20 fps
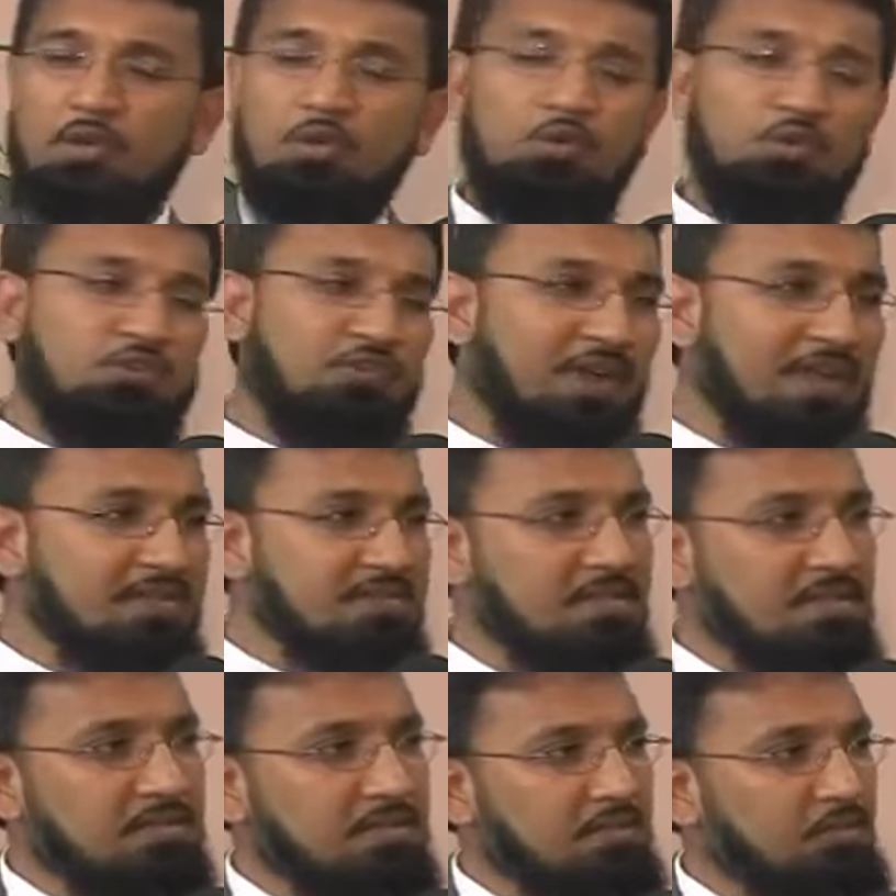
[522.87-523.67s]
who
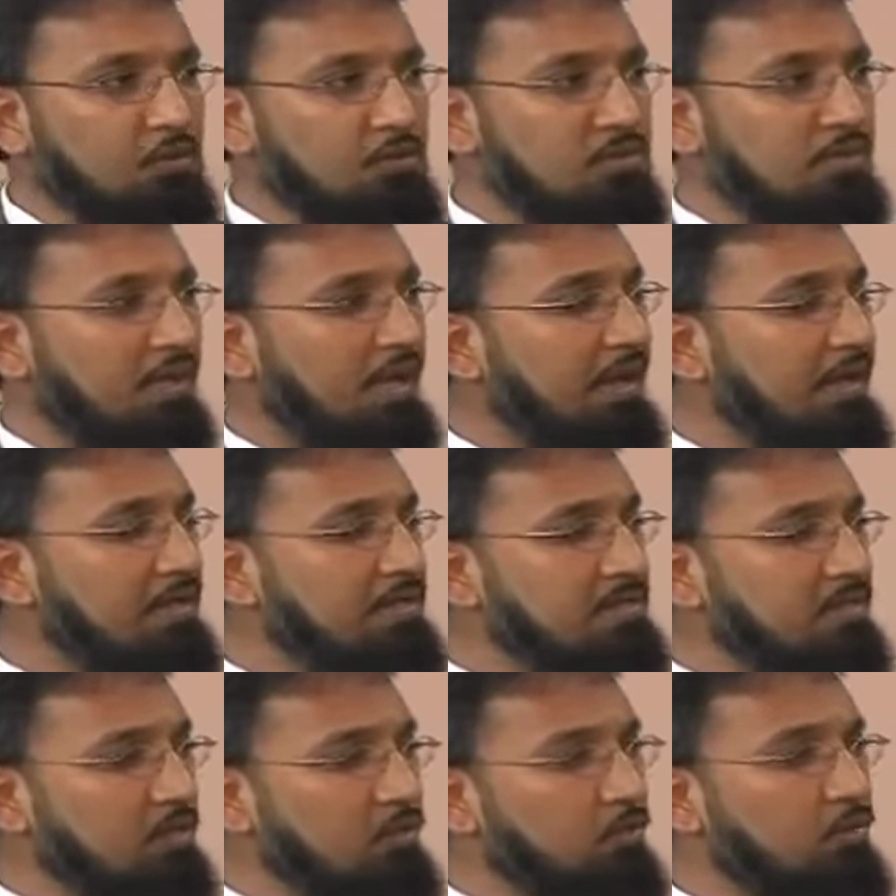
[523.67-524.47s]
transcended those
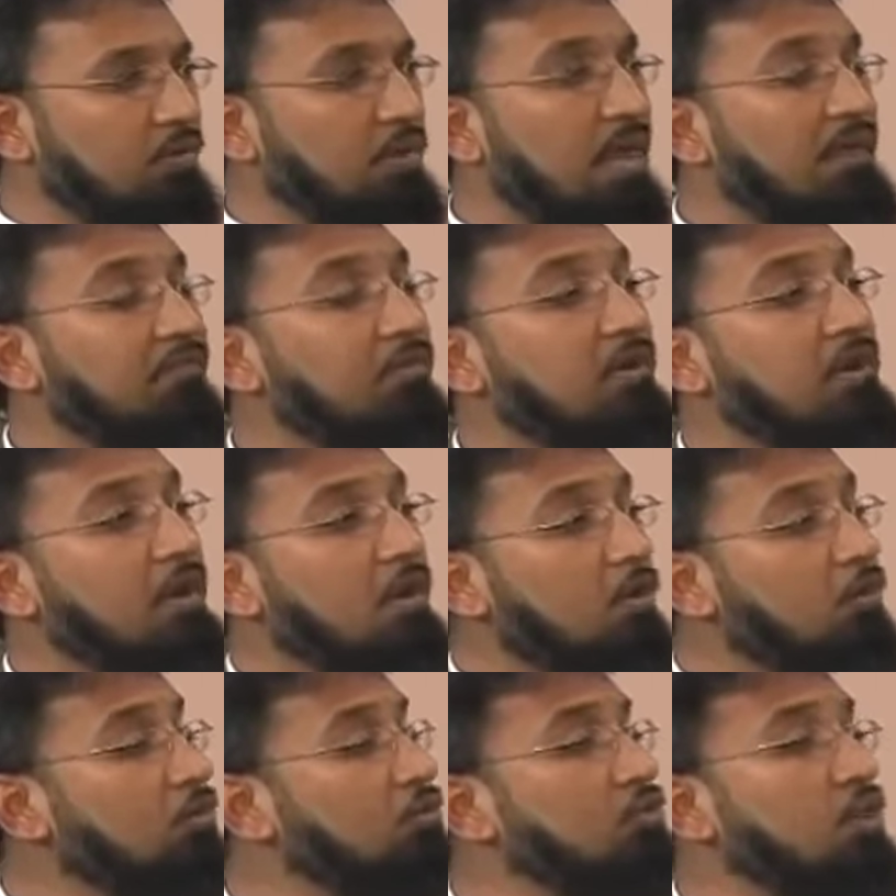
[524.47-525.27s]
lines and
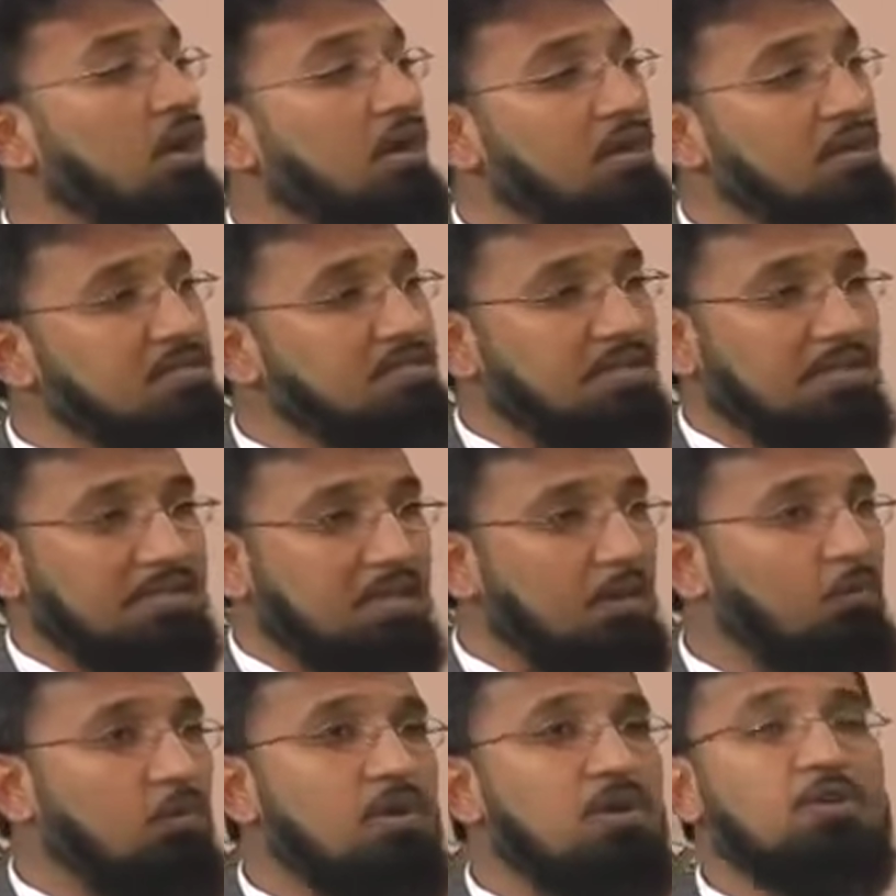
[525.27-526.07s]
who taught us that
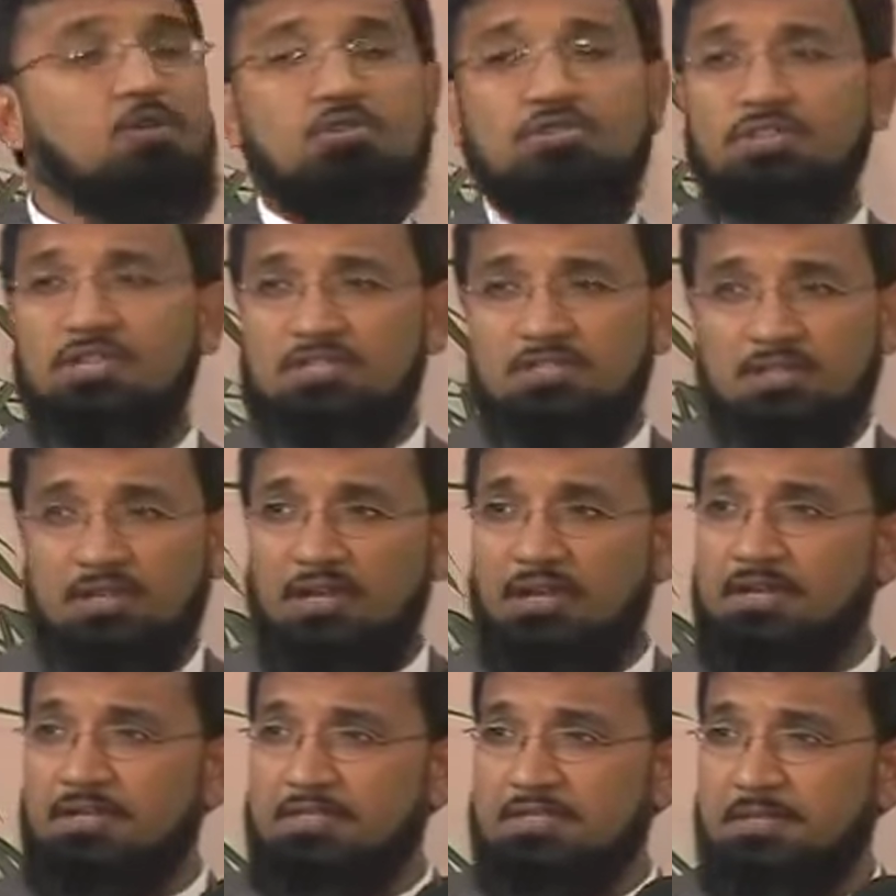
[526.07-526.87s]
there were no such
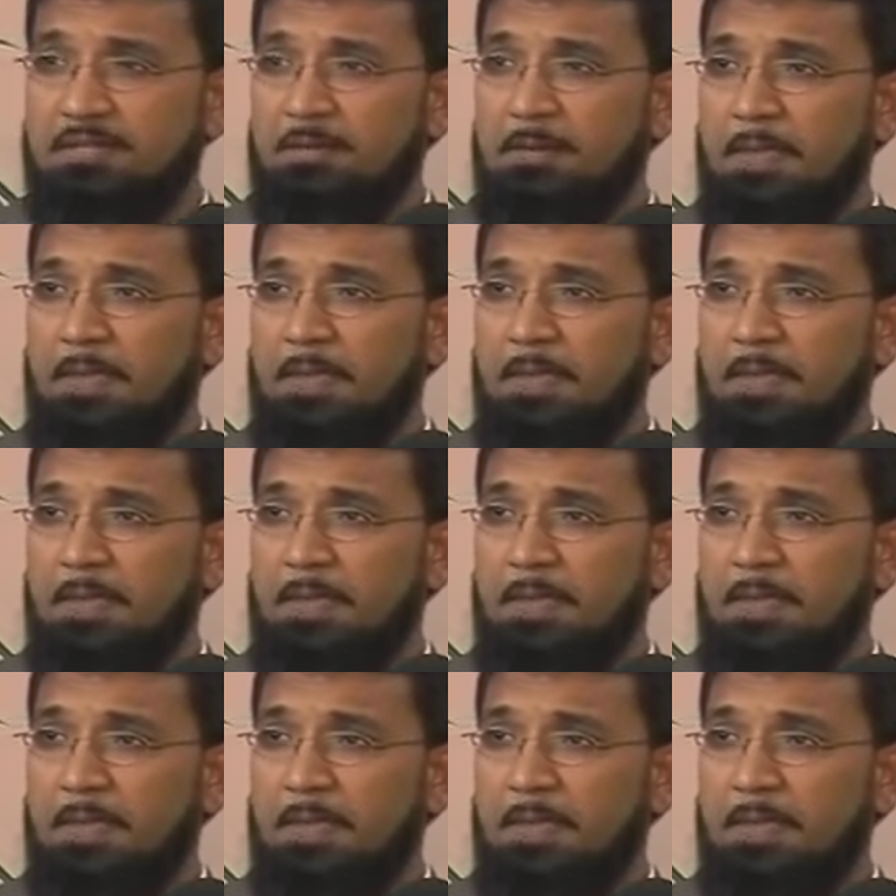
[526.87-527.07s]
lines.